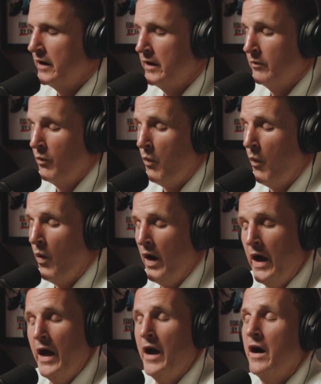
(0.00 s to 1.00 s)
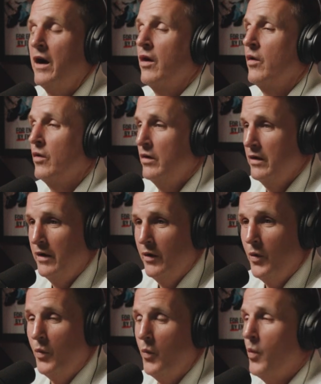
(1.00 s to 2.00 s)
And wow,
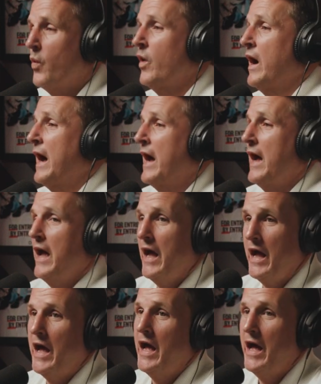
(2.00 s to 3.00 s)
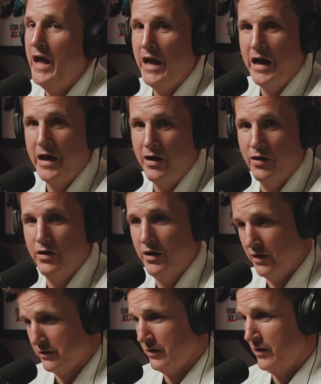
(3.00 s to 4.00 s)

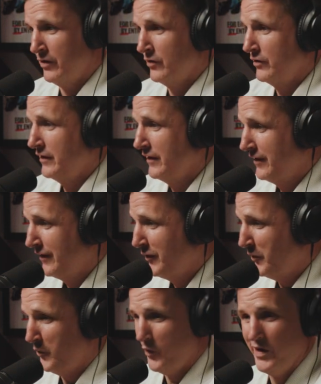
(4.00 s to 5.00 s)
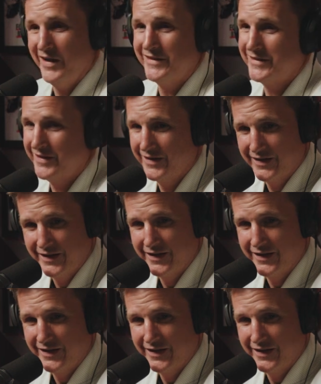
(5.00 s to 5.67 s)
hello, what?